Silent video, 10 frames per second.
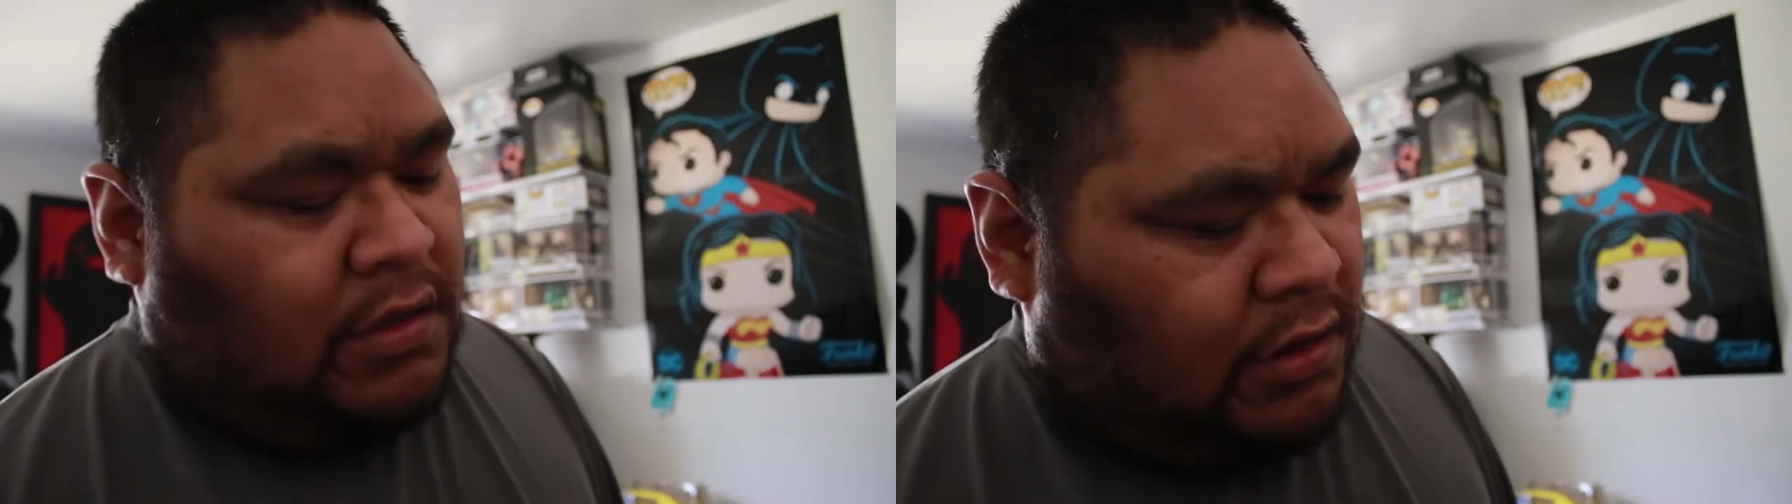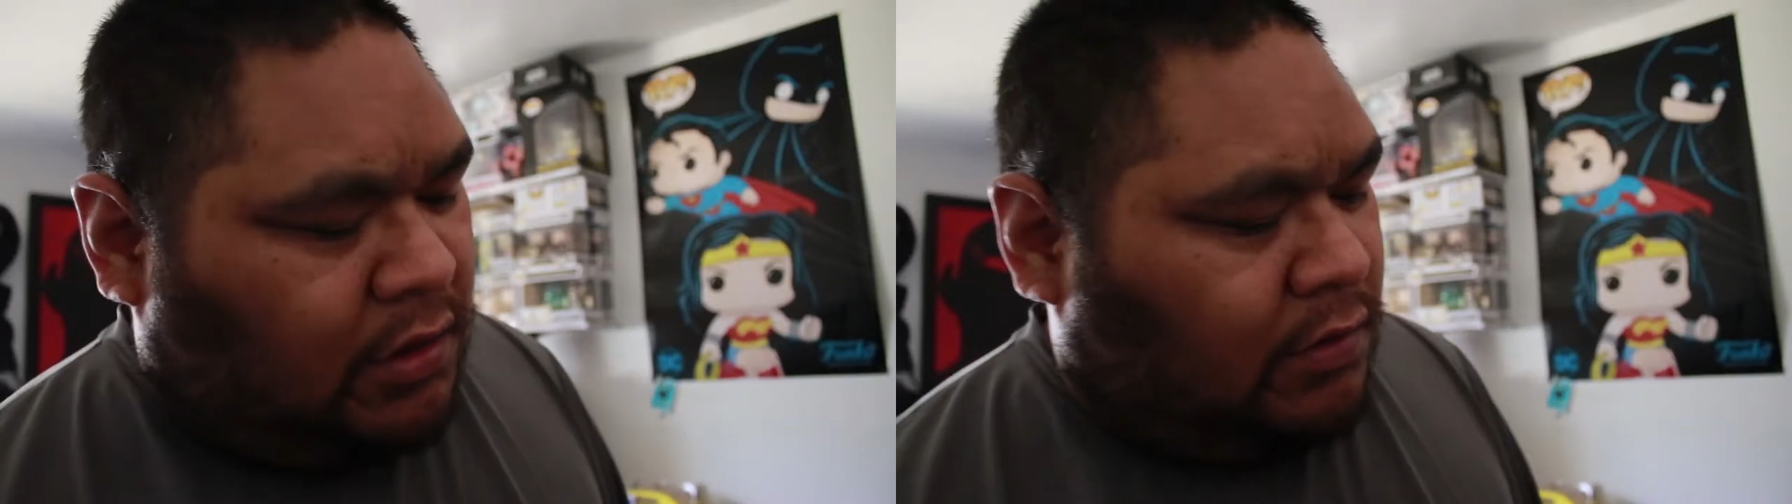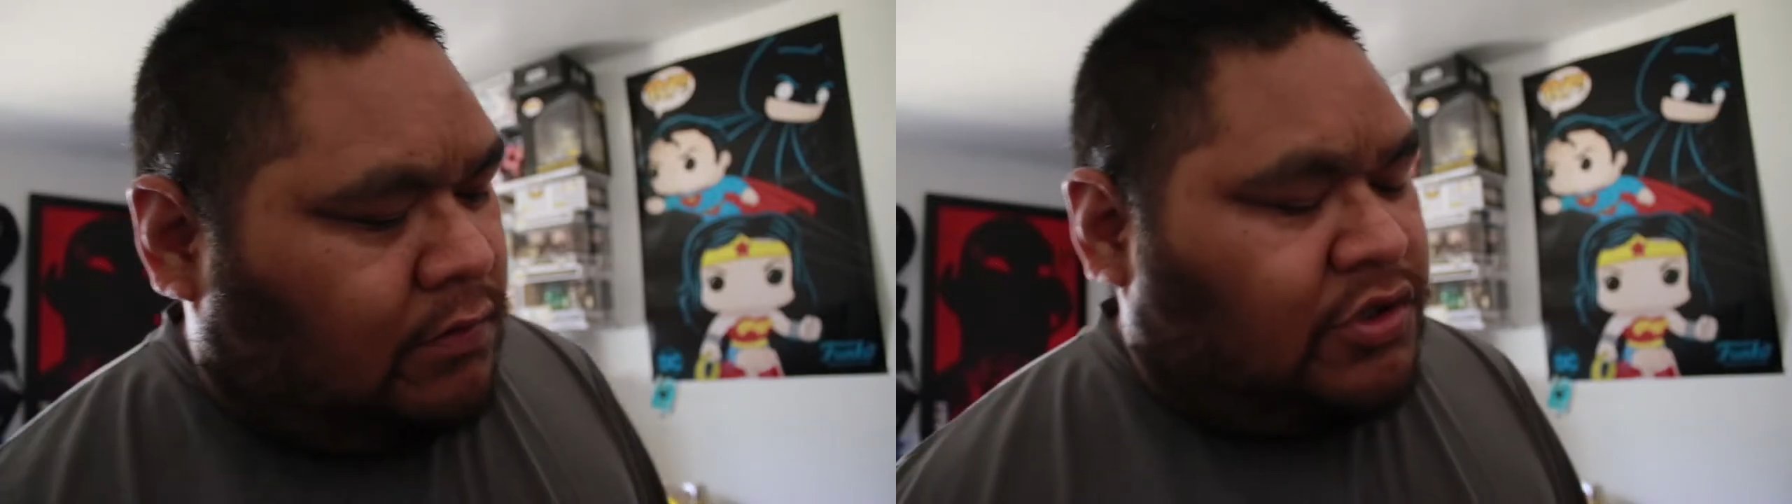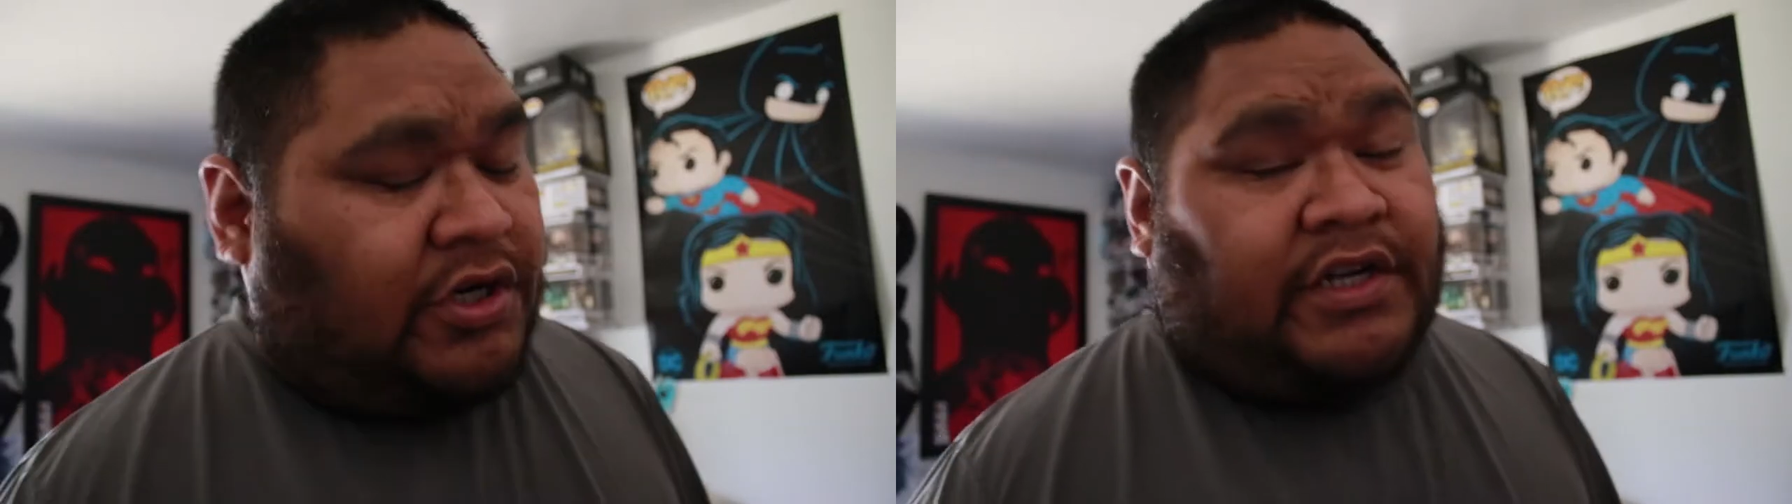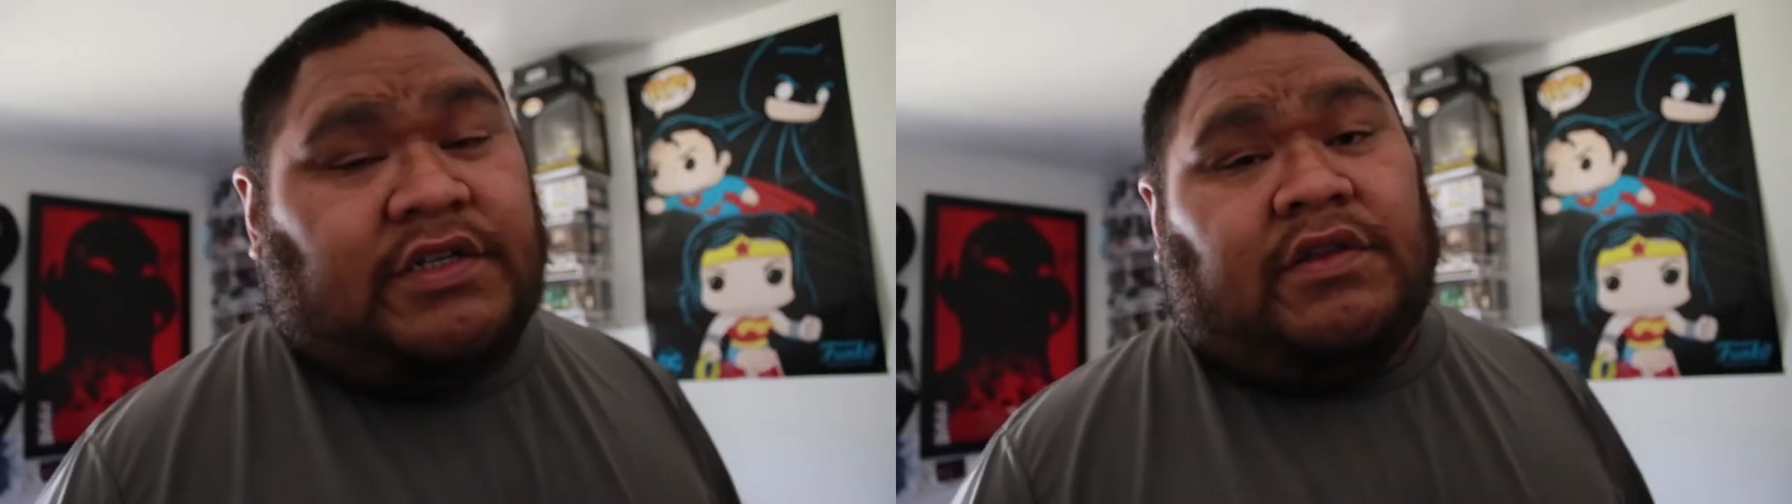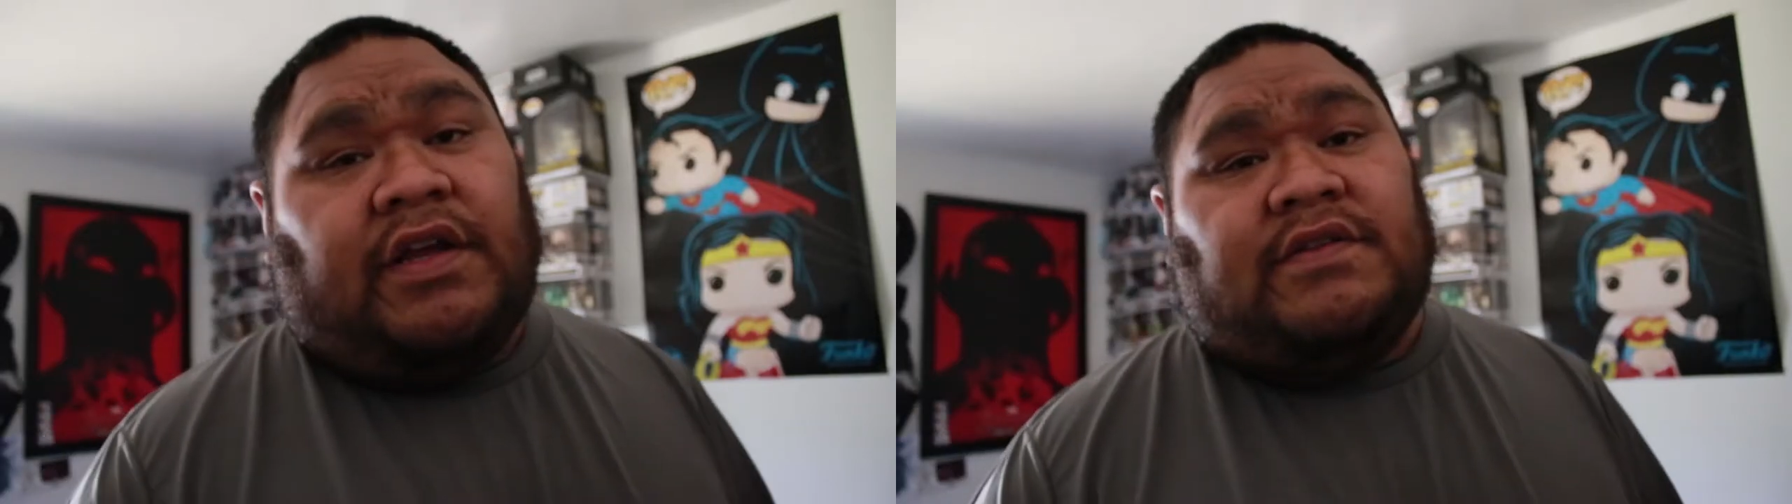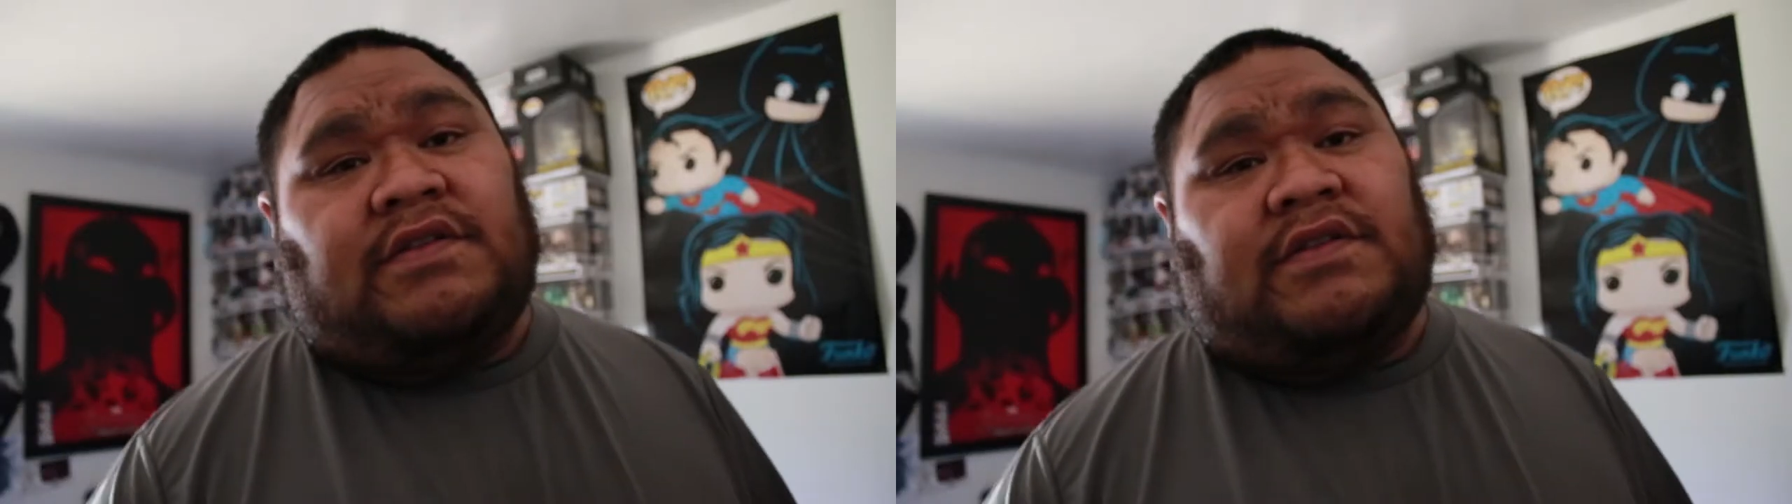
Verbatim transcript: Um, try to get to a thousand